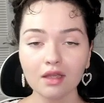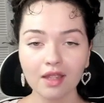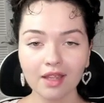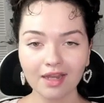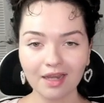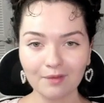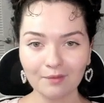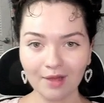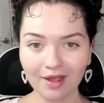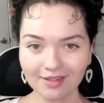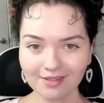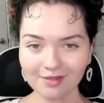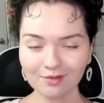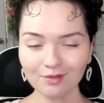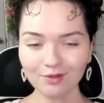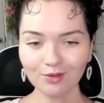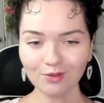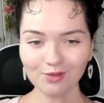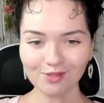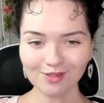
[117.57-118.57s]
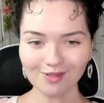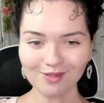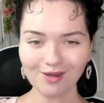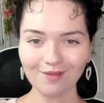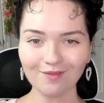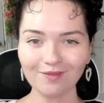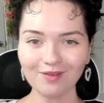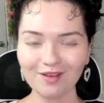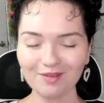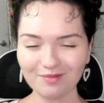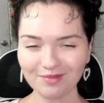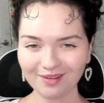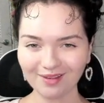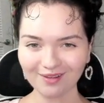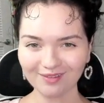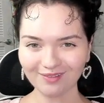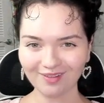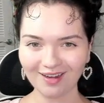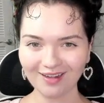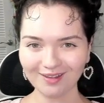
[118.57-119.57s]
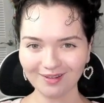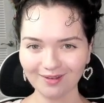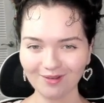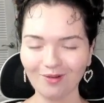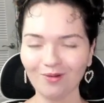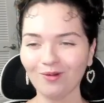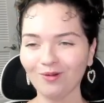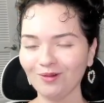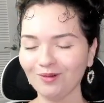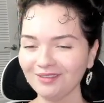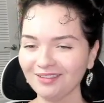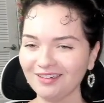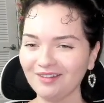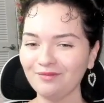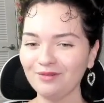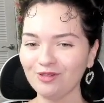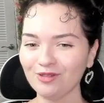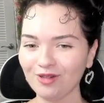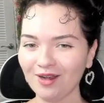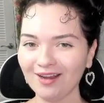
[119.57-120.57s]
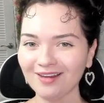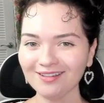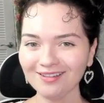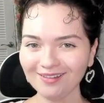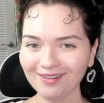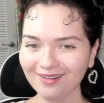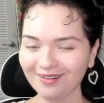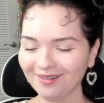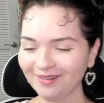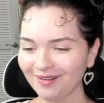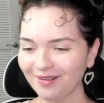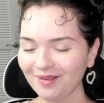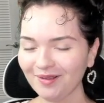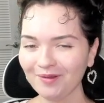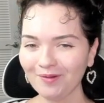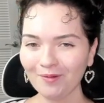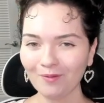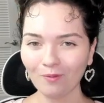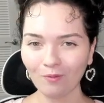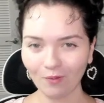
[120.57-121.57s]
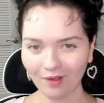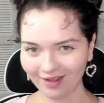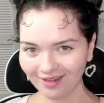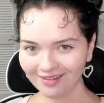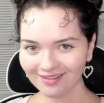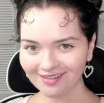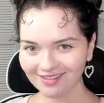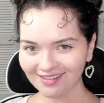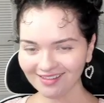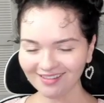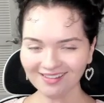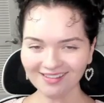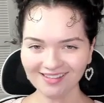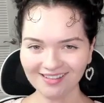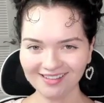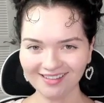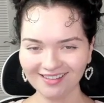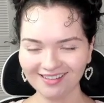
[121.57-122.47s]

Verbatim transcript: And I might sound a little stuffy. I've been like fighting a cold and I've been trying to like wait to